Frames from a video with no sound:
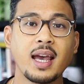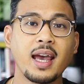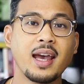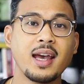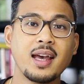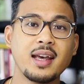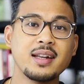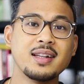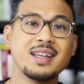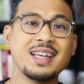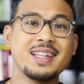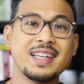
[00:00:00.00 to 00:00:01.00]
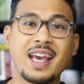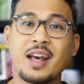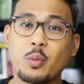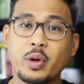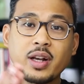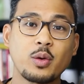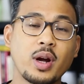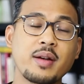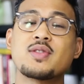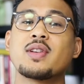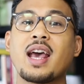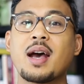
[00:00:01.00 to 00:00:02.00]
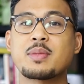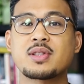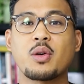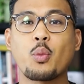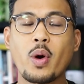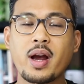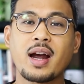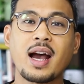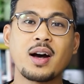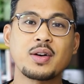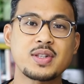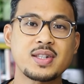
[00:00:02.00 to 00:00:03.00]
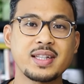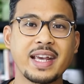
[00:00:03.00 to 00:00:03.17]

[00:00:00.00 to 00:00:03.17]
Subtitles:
and in the end, when it arrived to the Amazon warehouse,